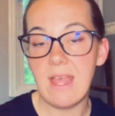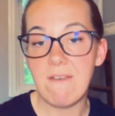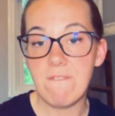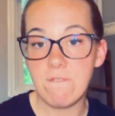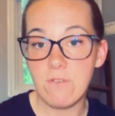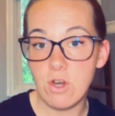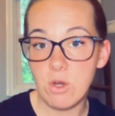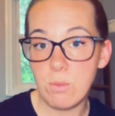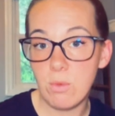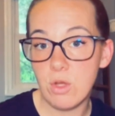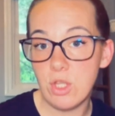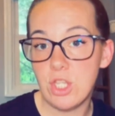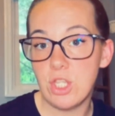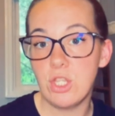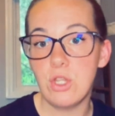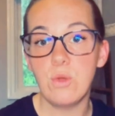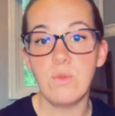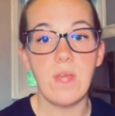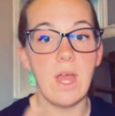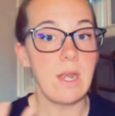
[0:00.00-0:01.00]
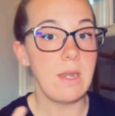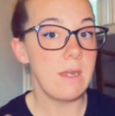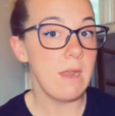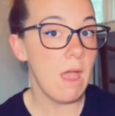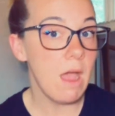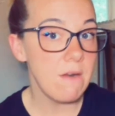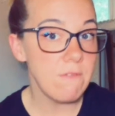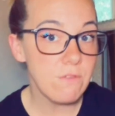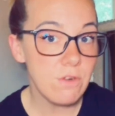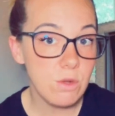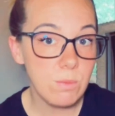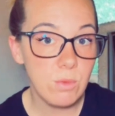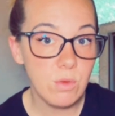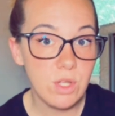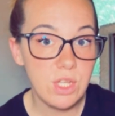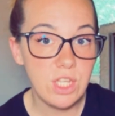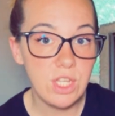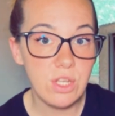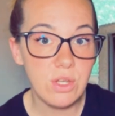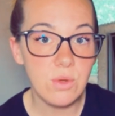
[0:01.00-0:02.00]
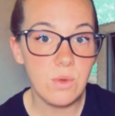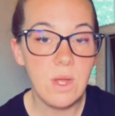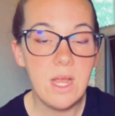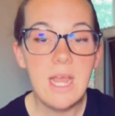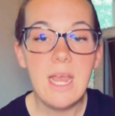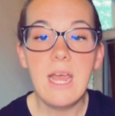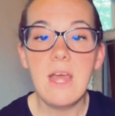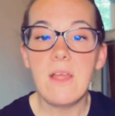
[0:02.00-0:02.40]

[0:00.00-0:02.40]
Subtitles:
that verbal cue, that nonverbal cue,